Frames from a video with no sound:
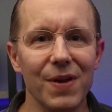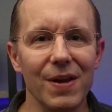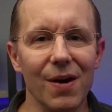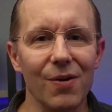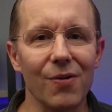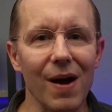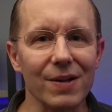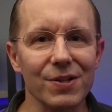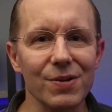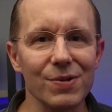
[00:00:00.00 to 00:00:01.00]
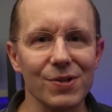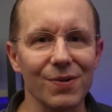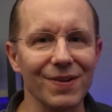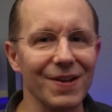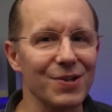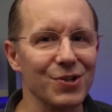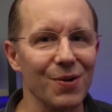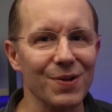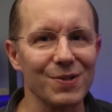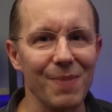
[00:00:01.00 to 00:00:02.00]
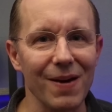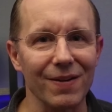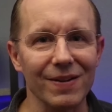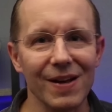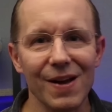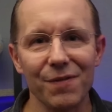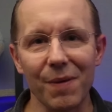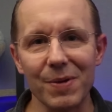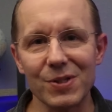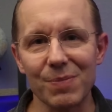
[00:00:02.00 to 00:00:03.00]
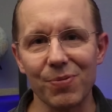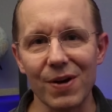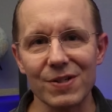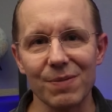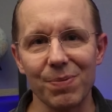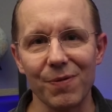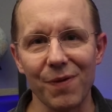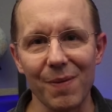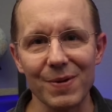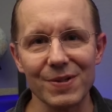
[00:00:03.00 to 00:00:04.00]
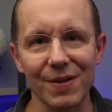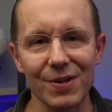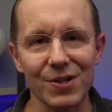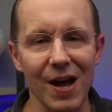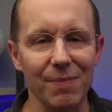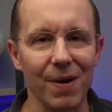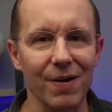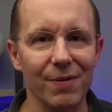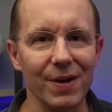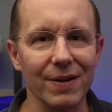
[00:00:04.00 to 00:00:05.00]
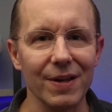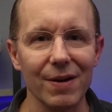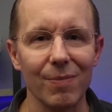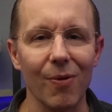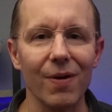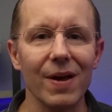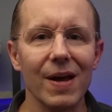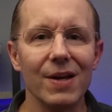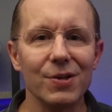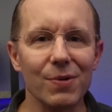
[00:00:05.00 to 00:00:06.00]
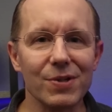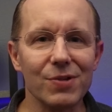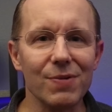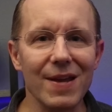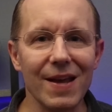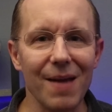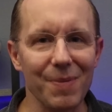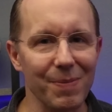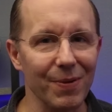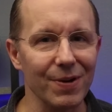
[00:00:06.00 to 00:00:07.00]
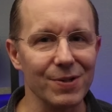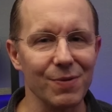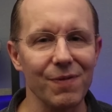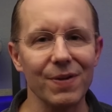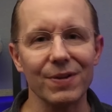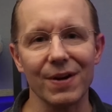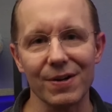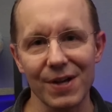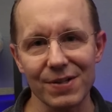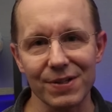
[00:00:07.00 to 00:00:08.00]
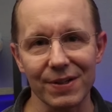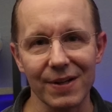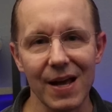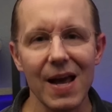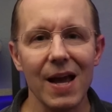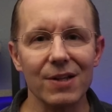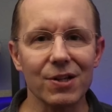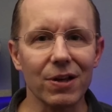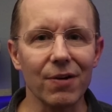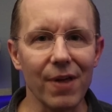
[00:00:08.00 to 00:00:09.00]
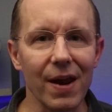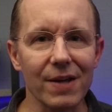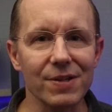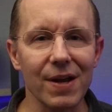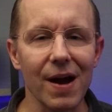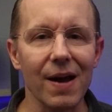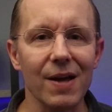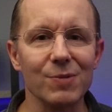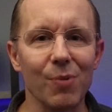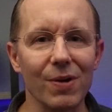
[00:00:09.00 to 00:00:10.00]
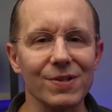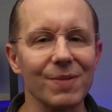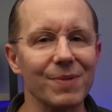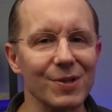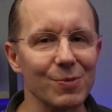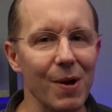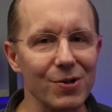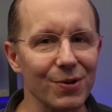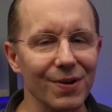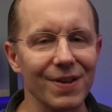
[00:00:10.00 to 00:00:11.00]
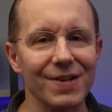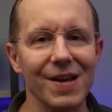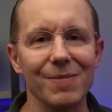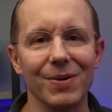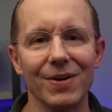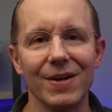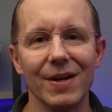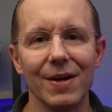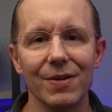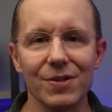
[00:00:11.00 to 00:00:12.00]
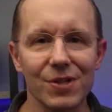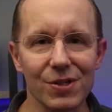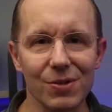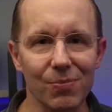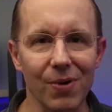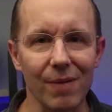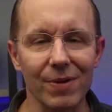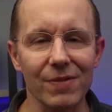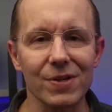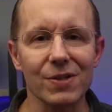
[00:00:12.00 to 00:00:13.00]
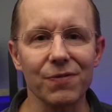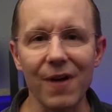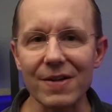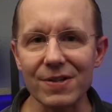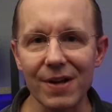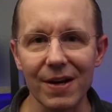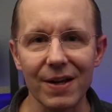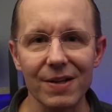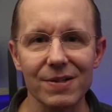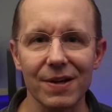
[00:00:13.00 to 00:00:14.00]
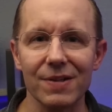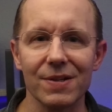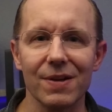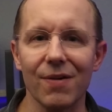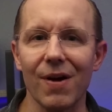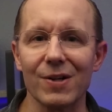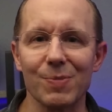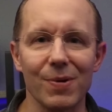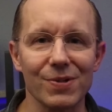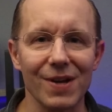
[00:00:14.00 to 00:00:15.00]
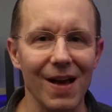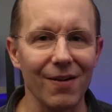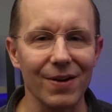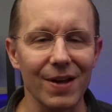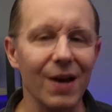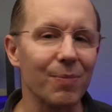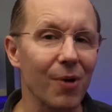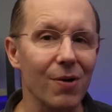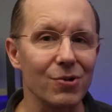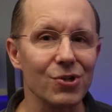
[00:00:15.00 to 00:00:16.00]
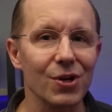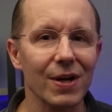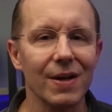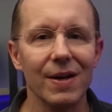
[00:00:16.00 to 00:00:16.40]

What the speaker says: video, Grok 2 certainly has shown its mettle, from its impressive performance on the Chatbot Arena Leaderboard to its unique capabilities revealed in our testing. It's clear that XAI has brought something special to the table. The system prompt gives us fascinating insights into Grok's personality and approach.